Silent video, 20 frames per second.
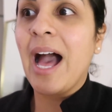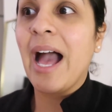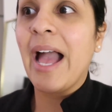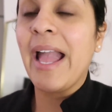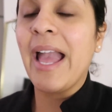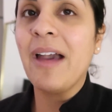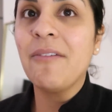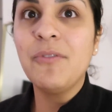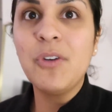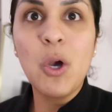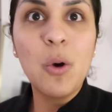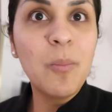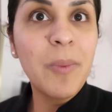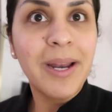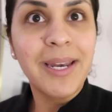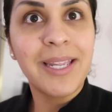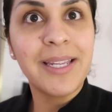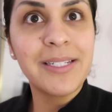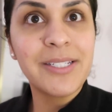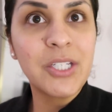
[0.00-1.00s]
I have no
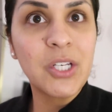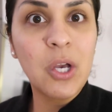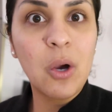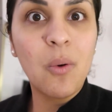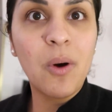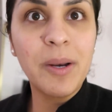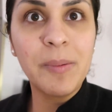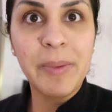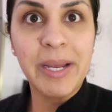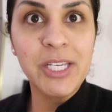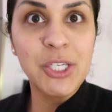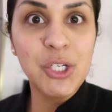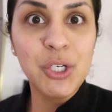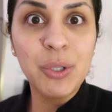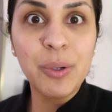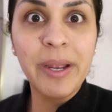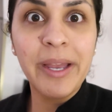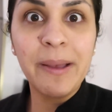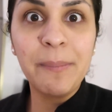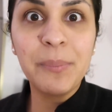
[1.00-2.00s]
money to go on my
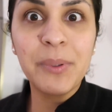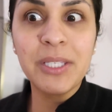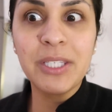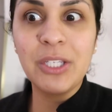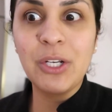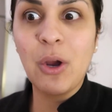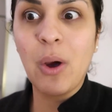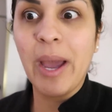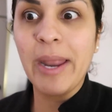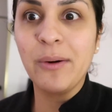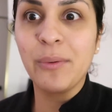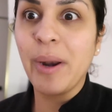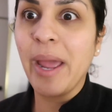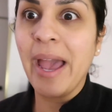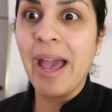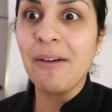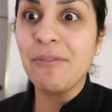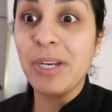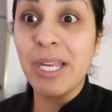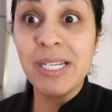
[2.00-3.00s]
trip. You know, I don't
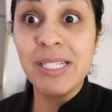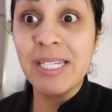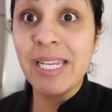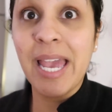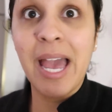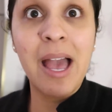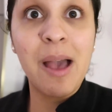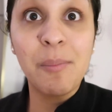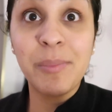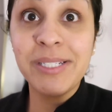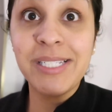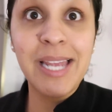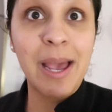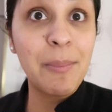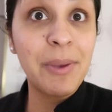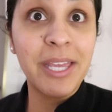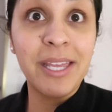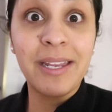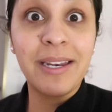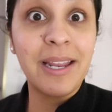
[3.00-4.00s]
have an ATM, a
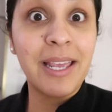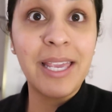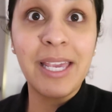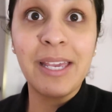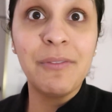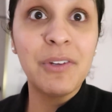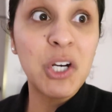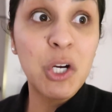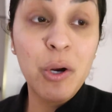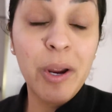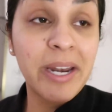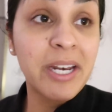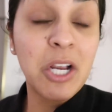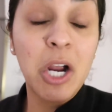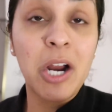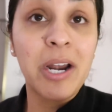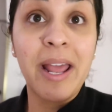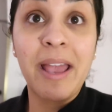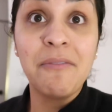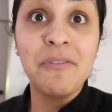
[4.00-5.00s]
debit, even a credit
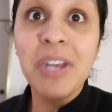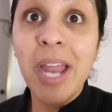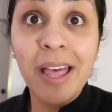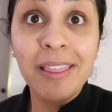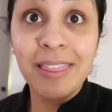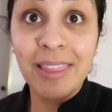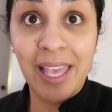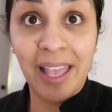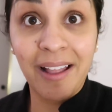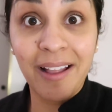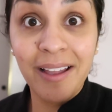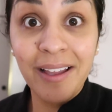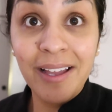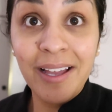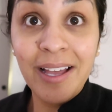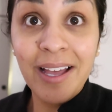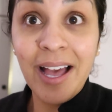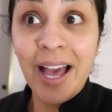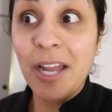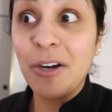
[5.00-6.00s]
card. I have nothing.
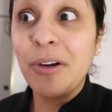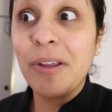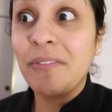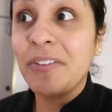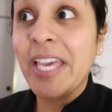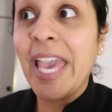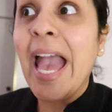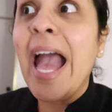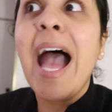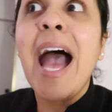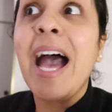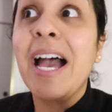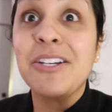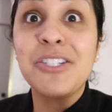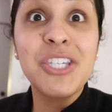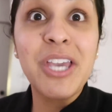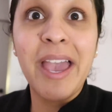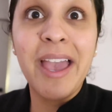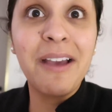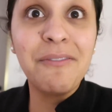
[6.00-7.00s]
I don't have
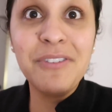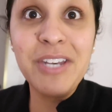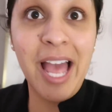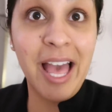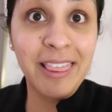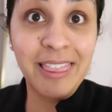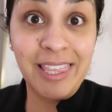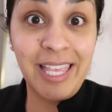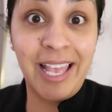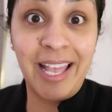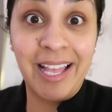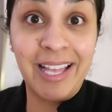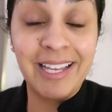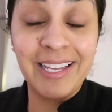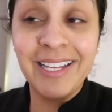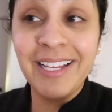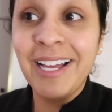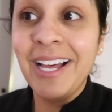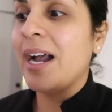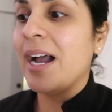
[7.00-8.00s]
cash. I have
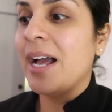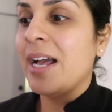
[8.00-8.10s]
nothing.